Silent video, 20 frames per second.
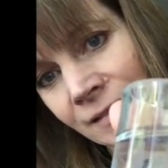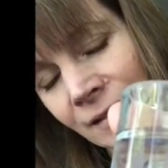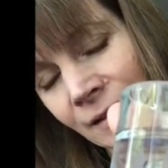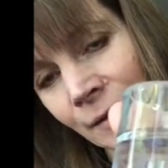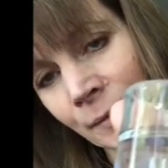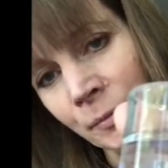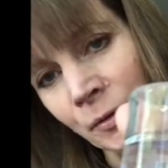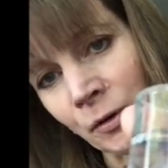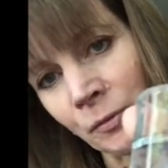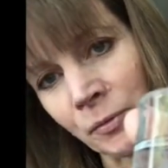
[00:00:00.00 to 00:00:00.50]

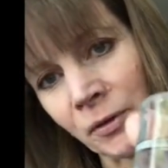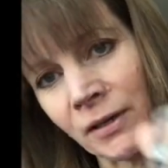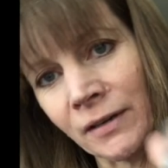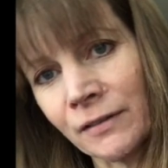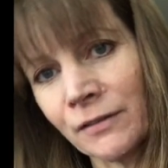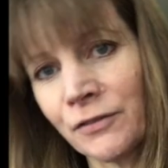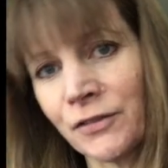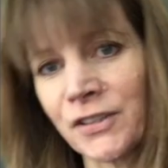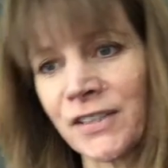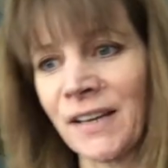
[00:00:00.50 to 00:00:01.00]

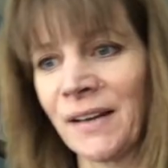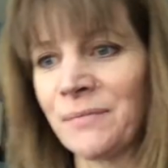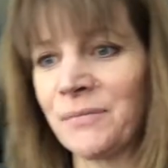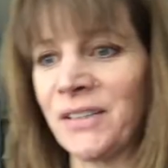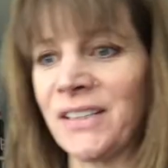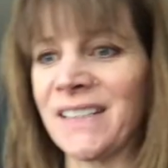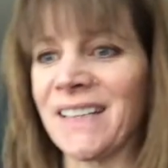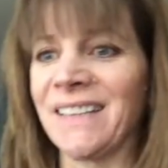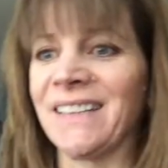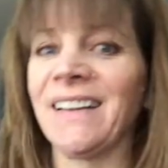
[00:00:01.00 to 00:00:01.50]
appropriate for some
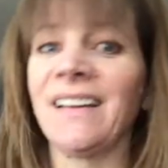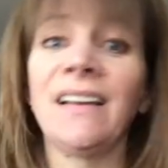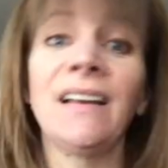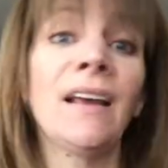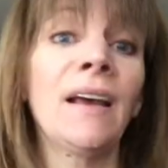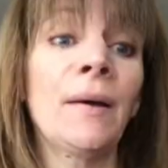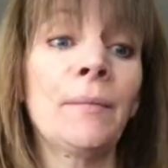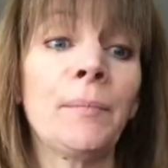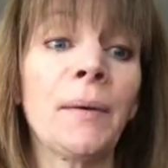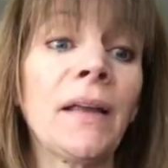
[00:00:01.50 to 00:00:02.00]
reason.
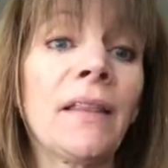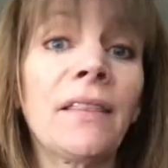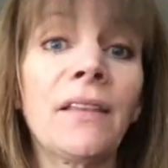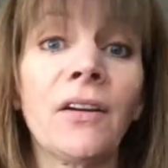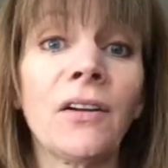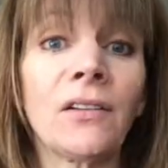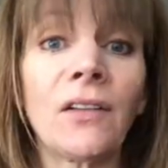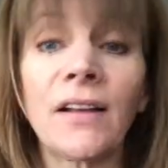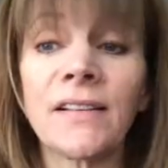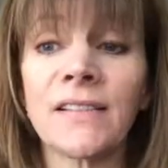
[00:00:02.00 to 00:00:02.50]
But there
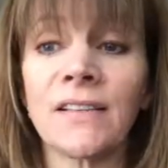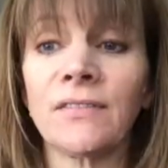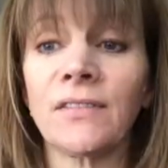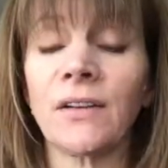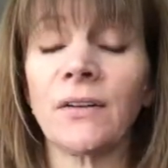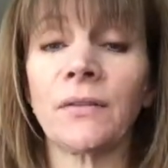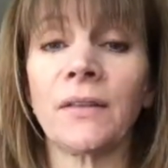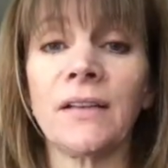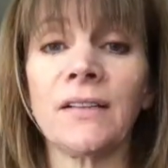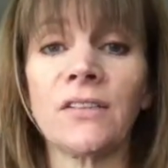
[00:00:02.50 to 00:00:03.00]
are lots of
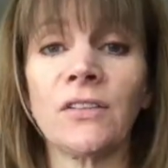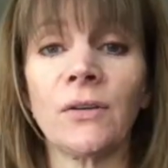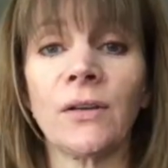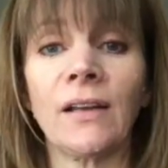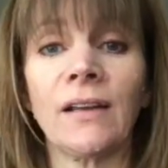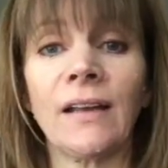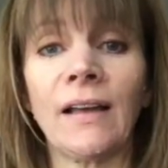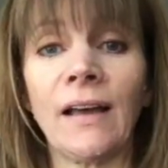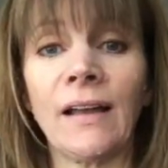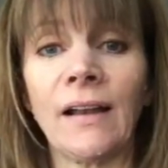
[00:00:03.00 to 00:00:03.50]
little things you
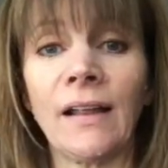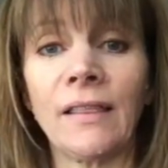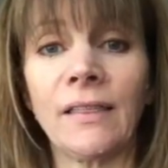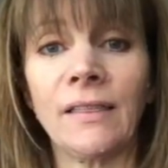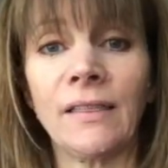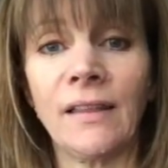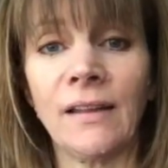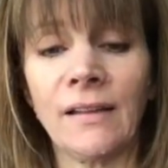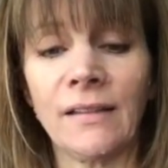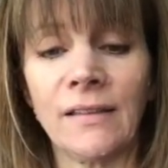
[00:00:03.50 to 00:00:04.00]
can get. I
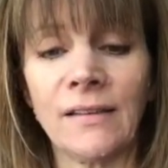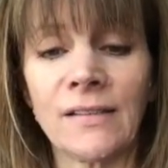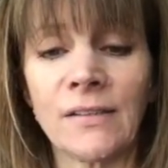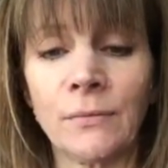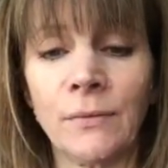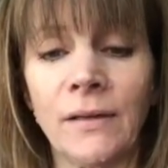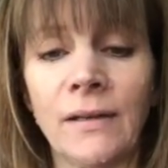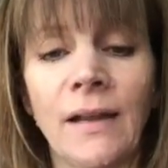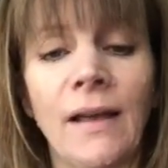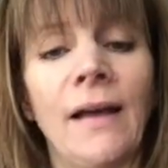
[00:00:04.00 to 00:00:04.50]
think this
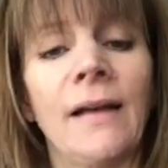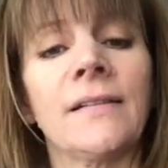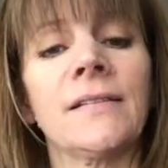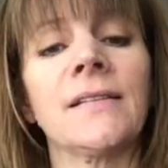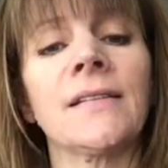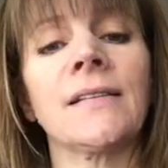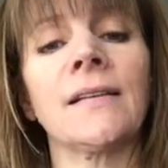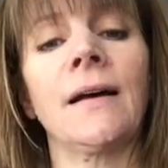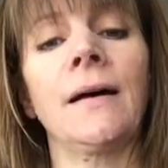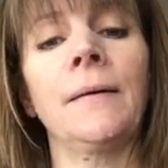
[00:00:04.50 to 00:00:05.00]
one had
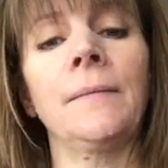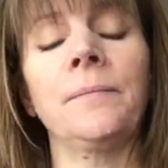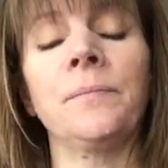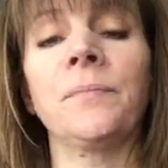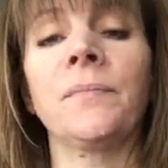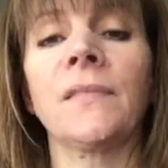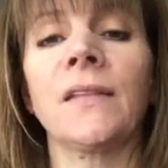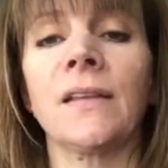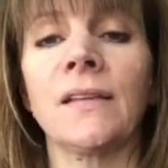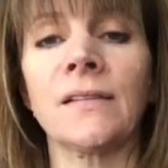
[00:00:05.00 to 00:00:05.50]

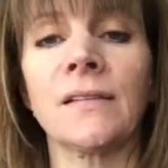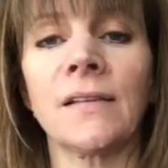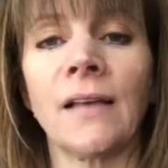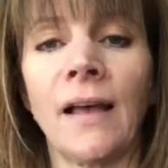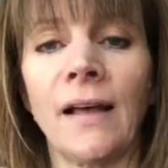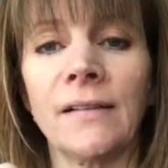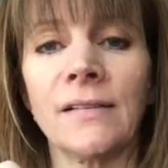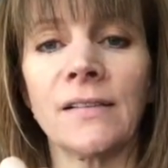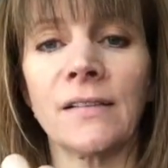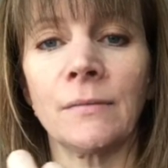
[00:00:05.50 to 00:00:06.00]
some
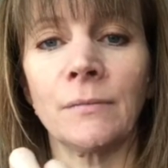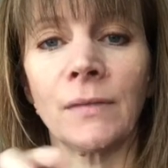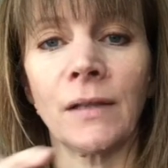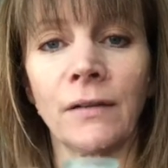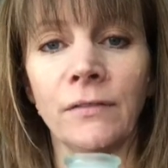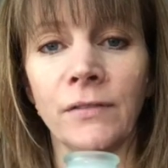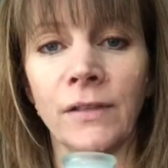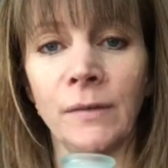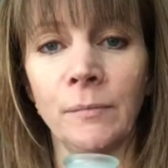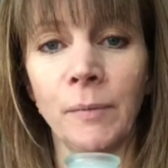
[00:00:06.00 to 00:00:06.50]

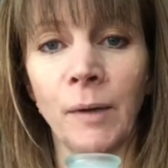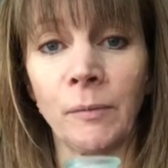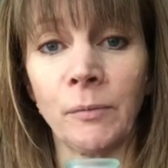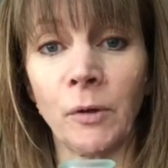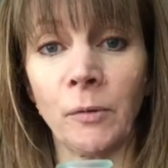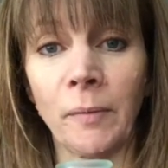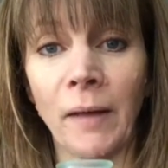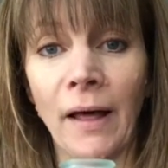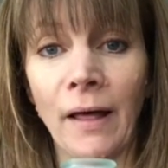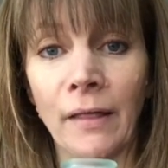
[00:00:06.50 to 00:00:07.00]
lovely
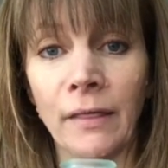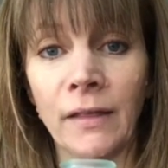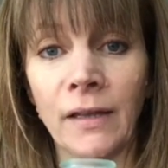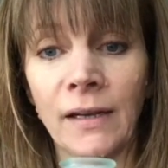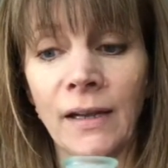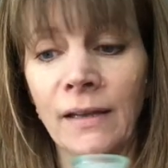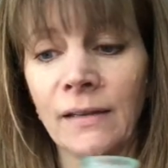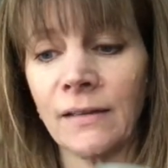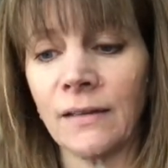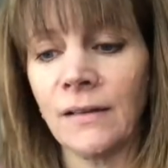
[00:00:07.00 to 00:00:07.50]
bubble bath in
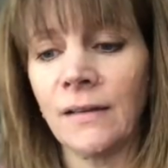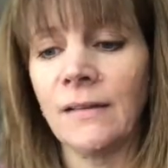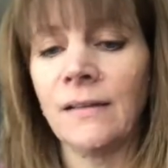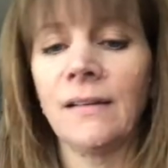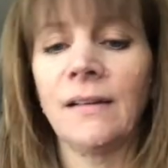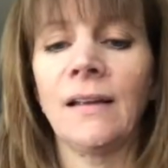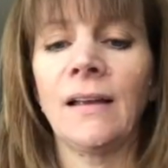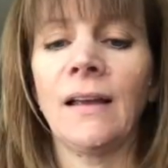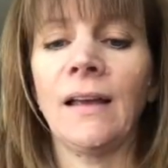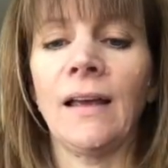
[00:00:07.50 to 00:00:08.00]
it,
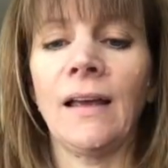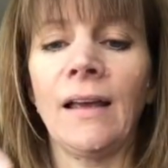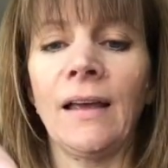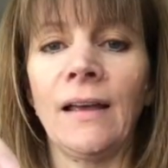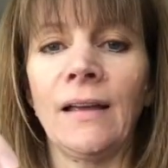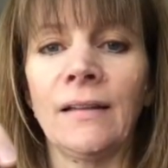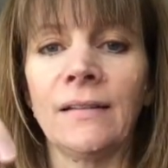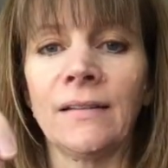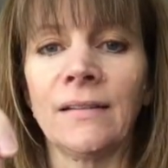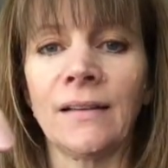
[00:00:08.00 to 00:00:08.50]

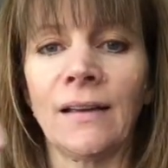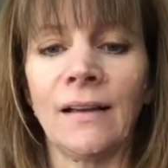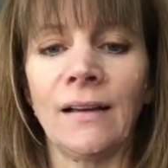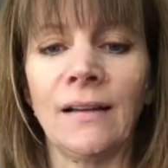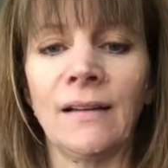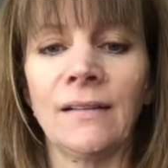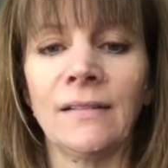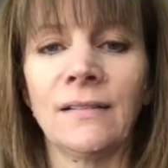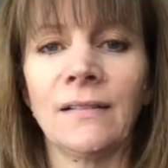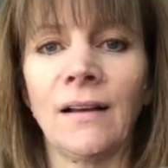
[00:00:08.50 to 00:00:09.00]
and
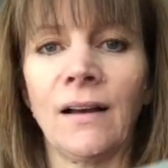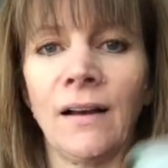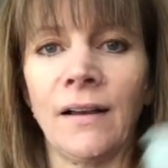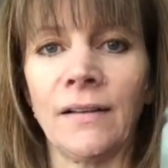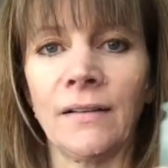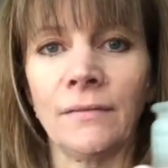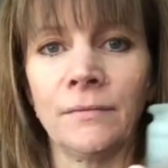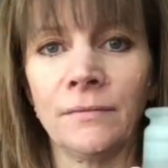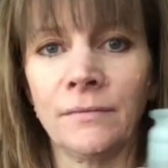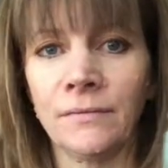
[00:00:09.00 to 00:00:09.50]

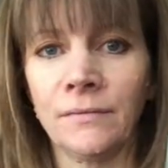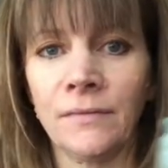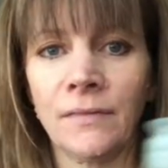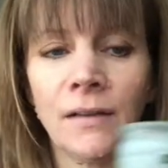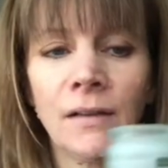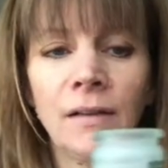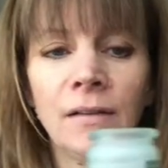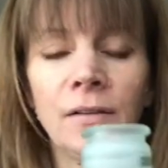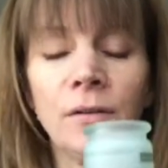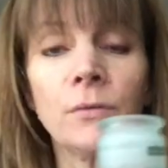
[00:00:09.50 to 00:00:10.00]
I
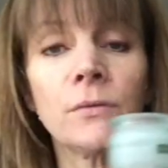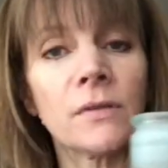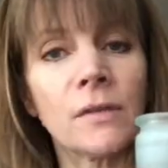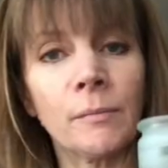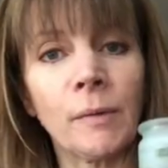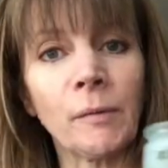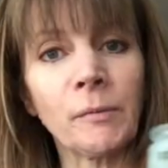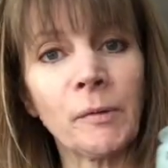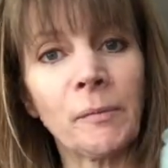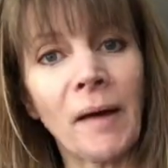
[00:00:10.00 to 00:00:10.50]
used the
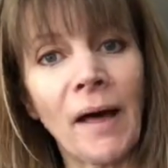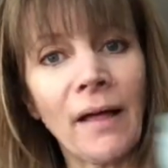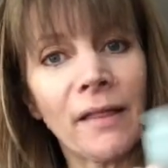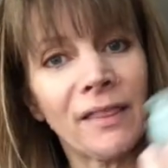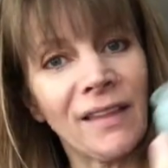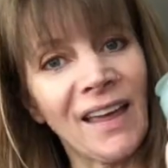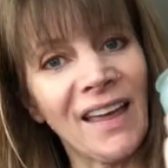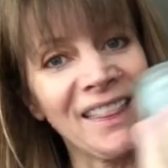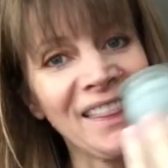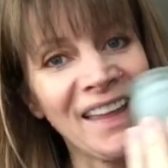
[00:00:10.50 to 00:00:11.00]
bubble bath
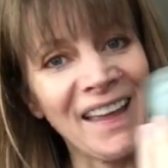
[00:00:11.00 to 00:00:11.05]
and